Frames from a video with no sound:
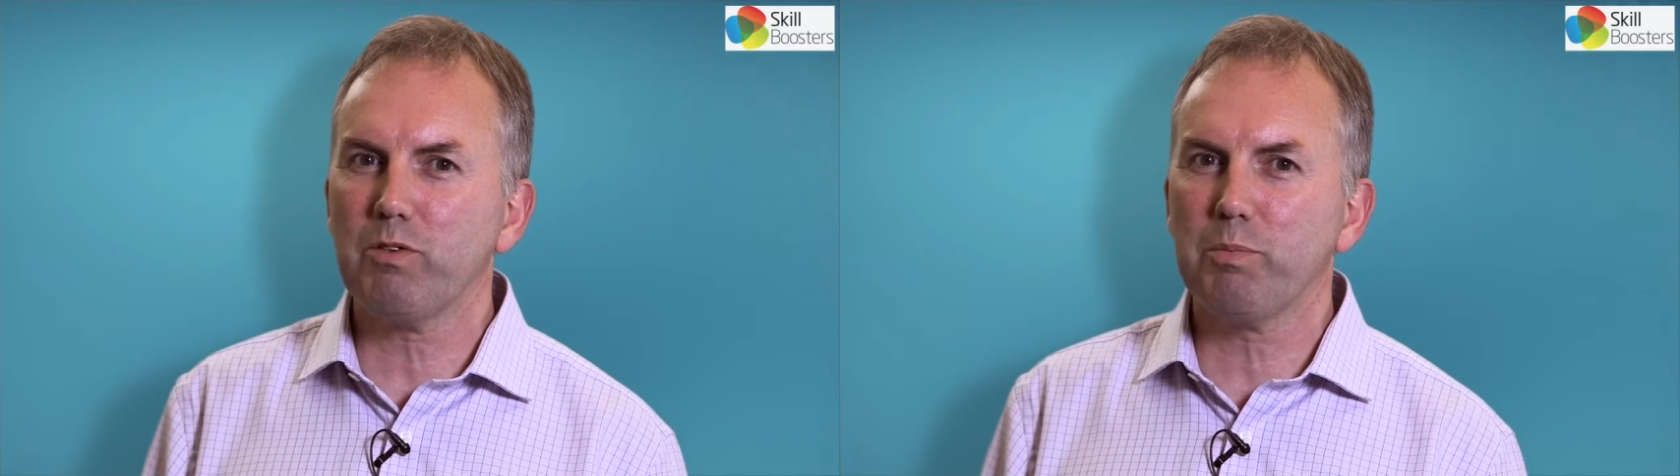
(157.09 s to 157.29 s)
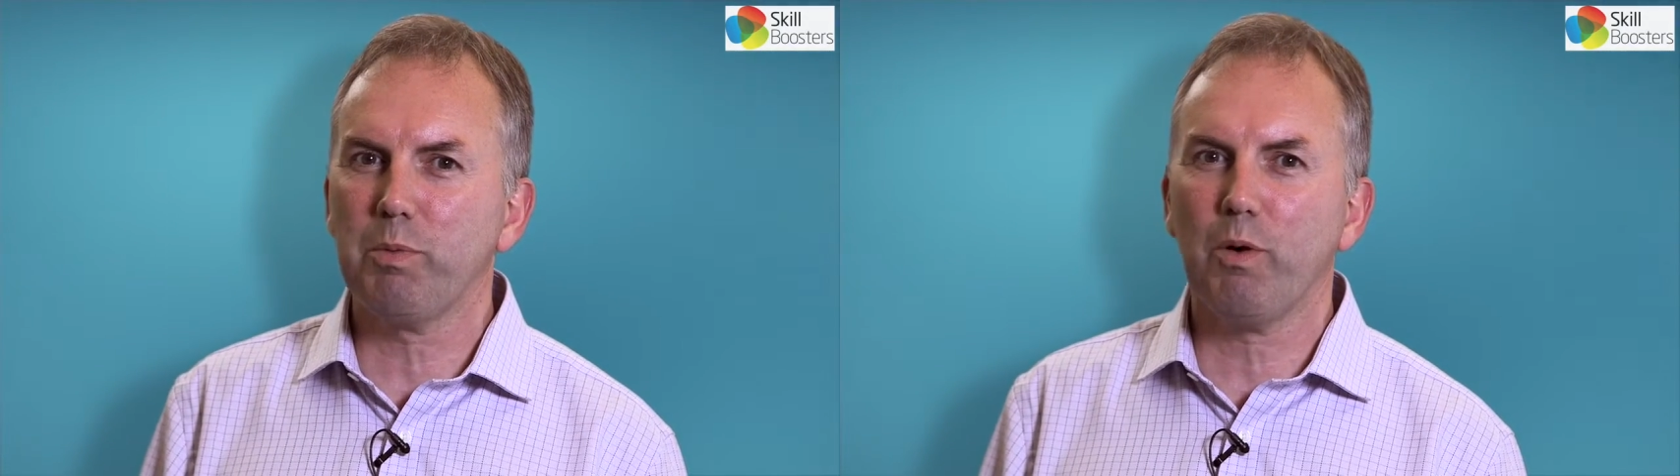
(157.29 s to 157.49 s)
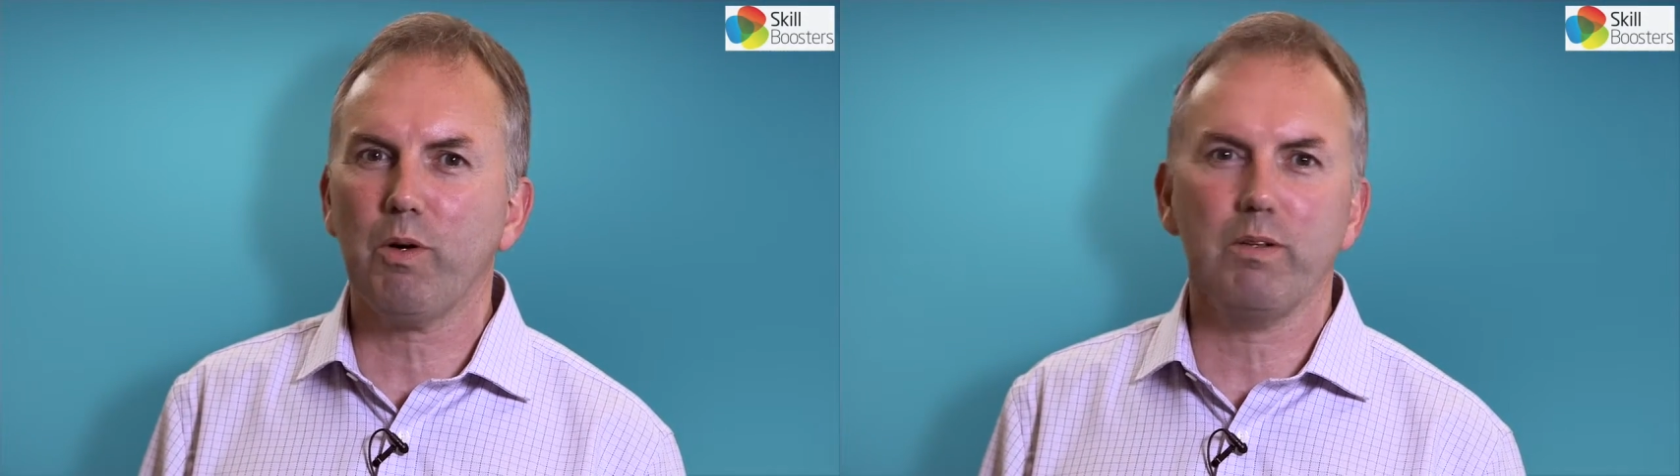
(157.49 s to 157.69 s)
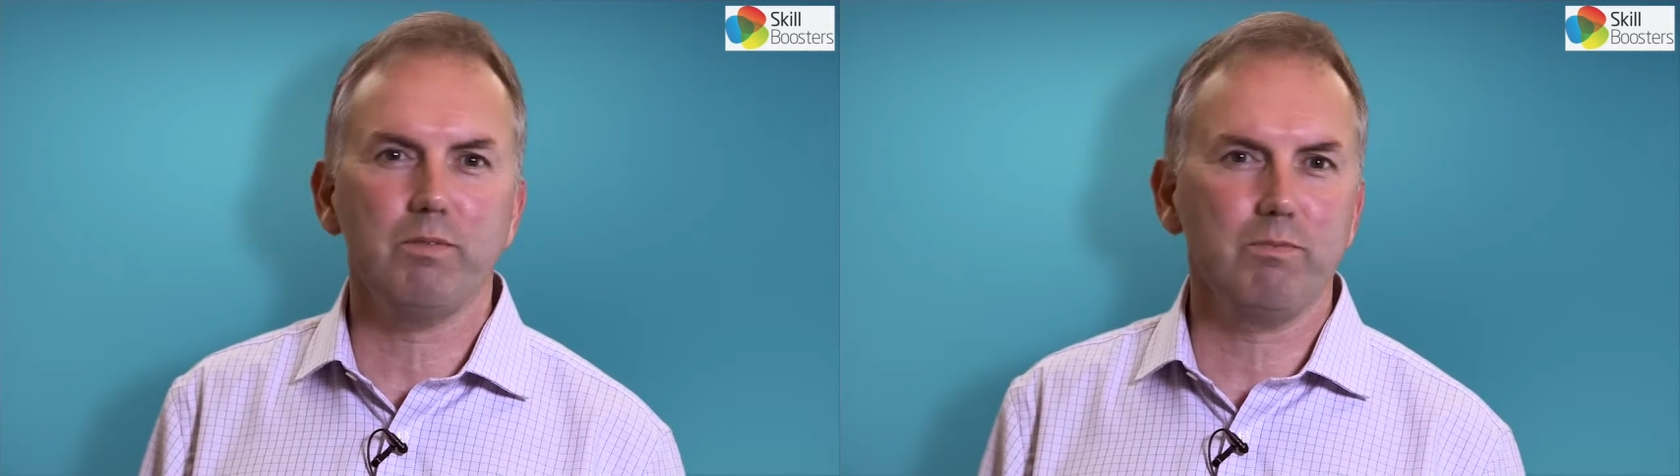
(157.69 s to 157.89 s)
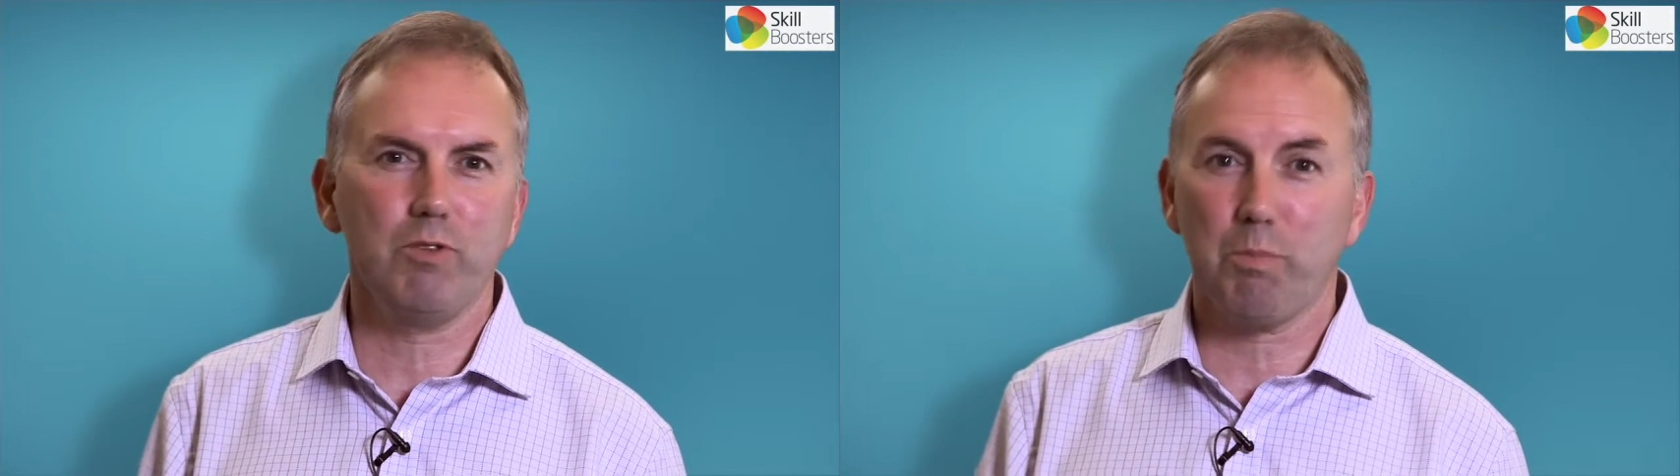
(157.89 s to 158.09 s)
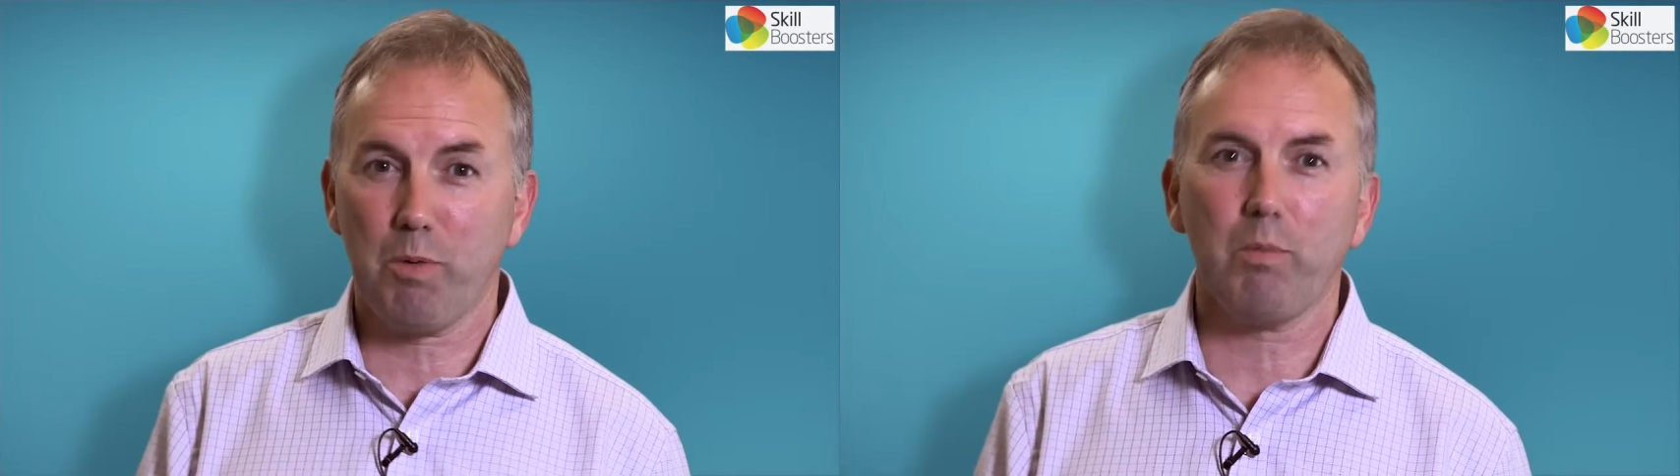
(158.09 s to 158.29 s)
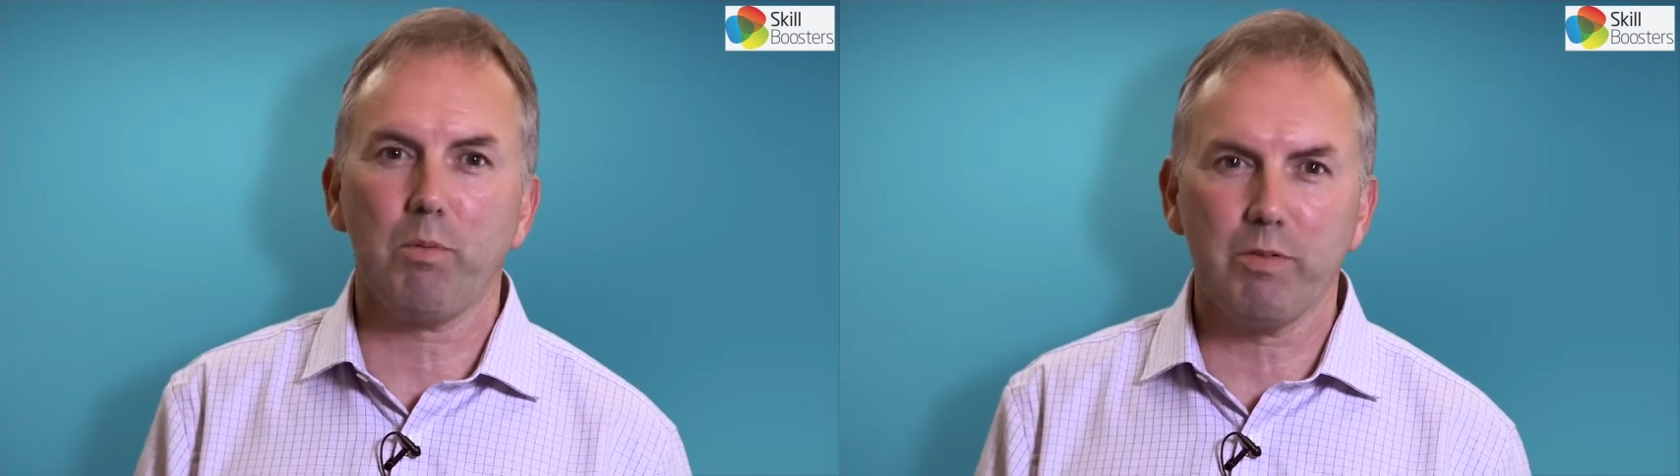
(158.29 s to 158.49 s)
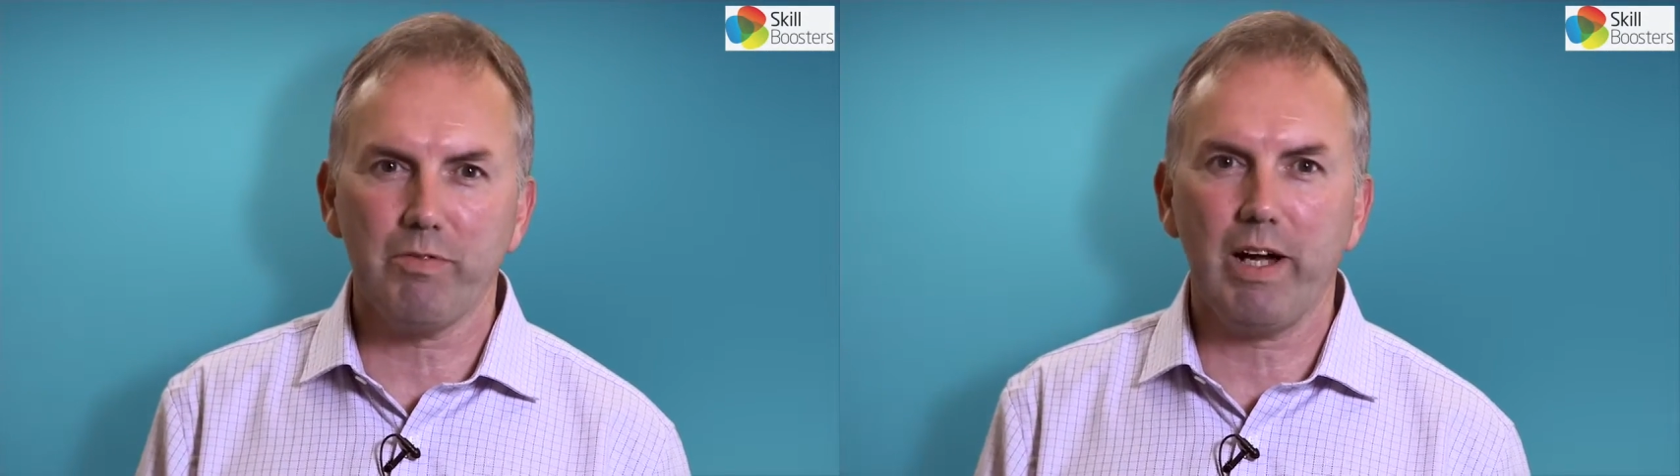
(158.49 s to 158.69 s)
support, you're
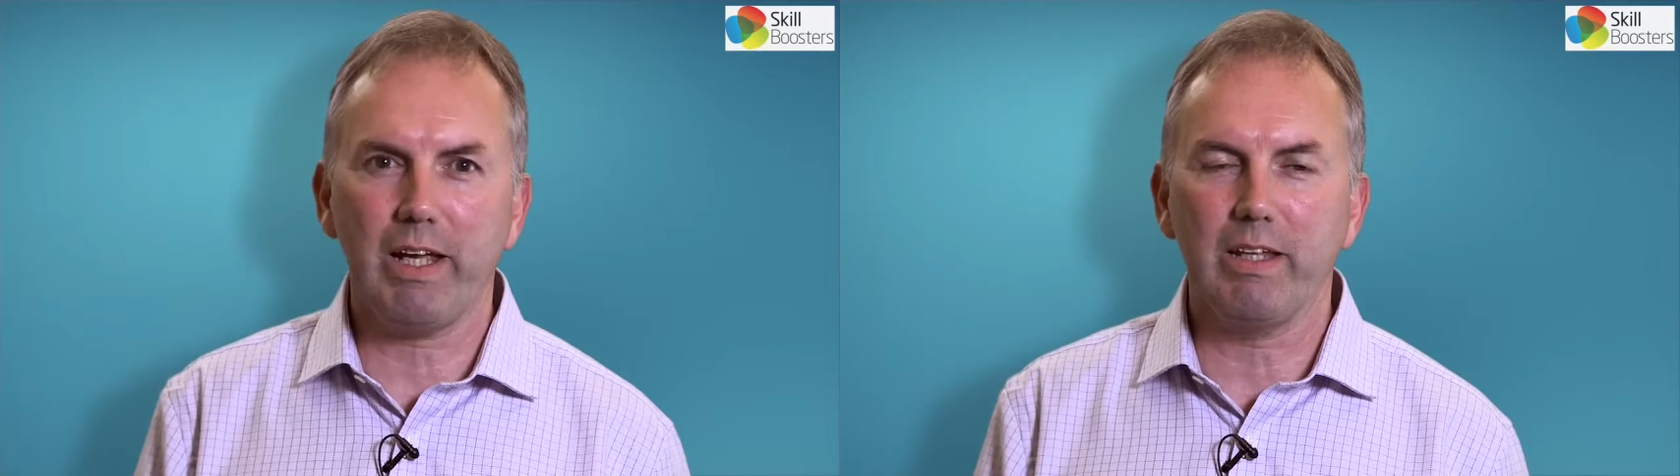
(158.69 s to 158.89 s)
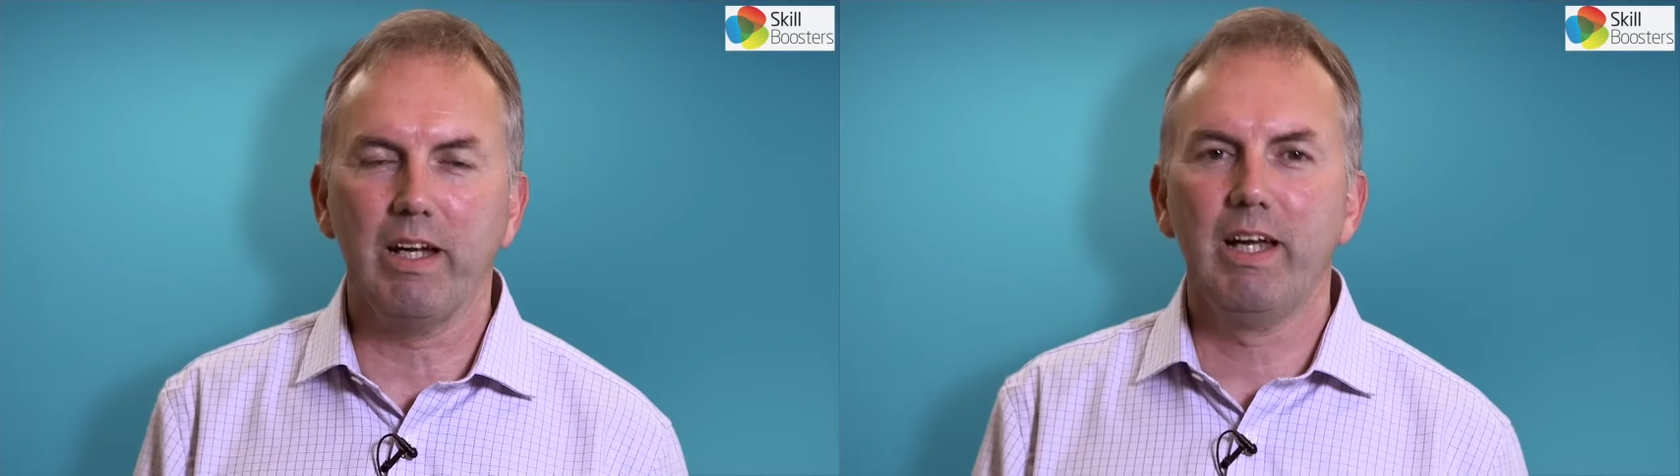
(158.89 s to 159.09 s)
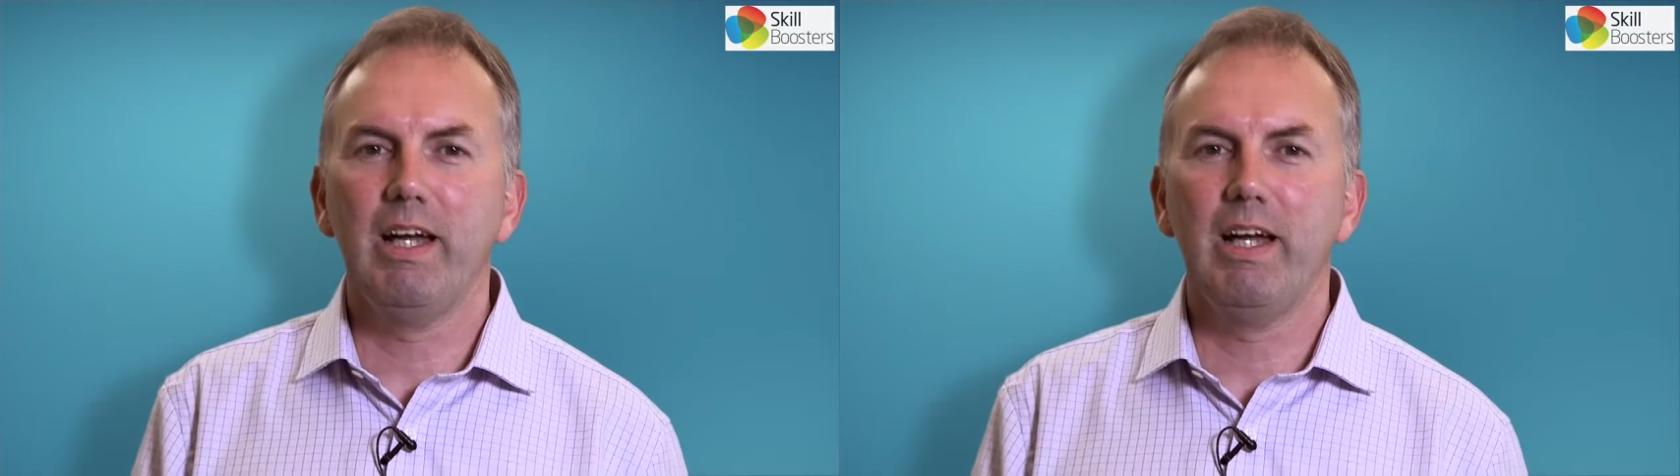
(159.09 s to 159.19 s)
probably fine.